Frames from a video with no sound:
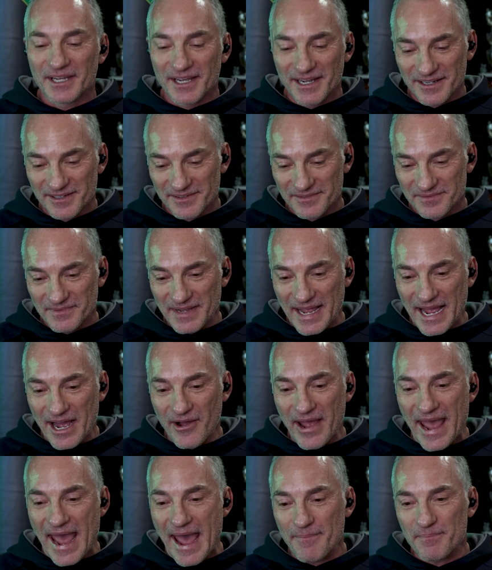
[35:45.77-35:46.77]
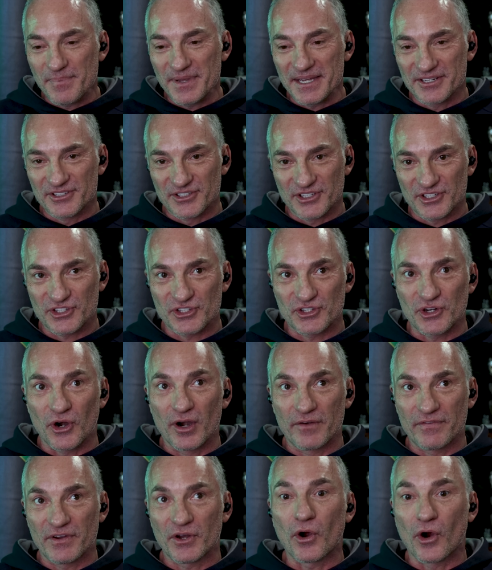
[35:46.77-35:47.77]
Yeah. You know, how happy is a
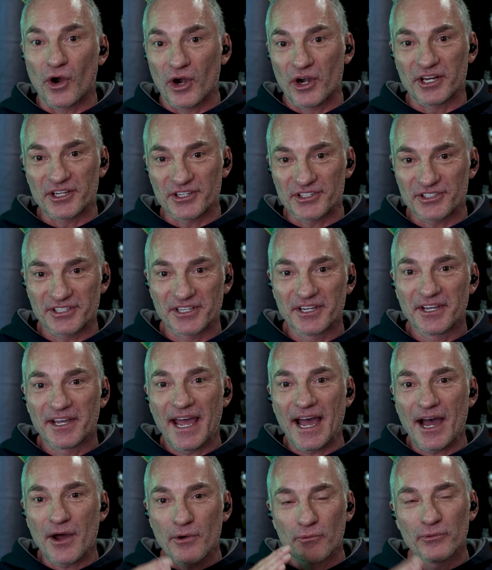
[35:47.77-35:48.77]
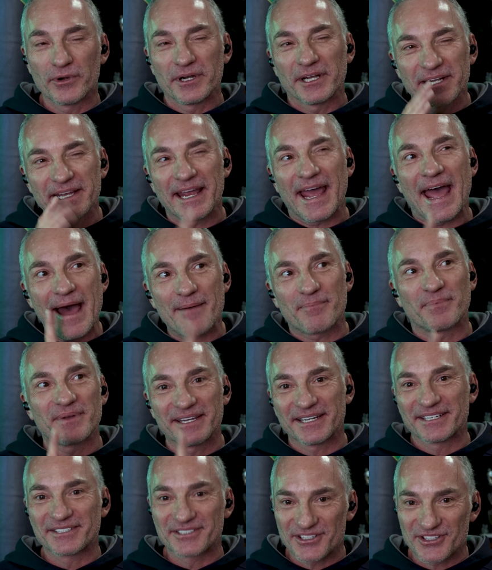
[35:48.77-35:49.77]
starving artist? How really happy
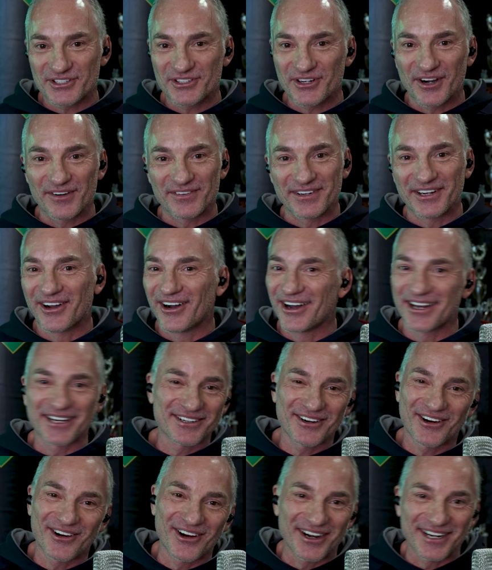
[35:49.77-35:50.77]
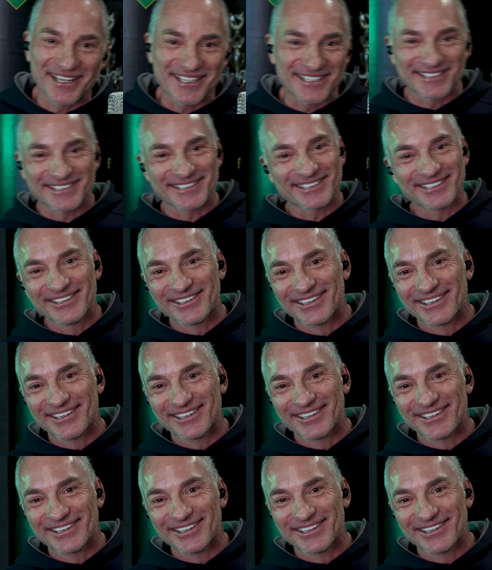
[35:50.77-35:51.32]
is a starving artist?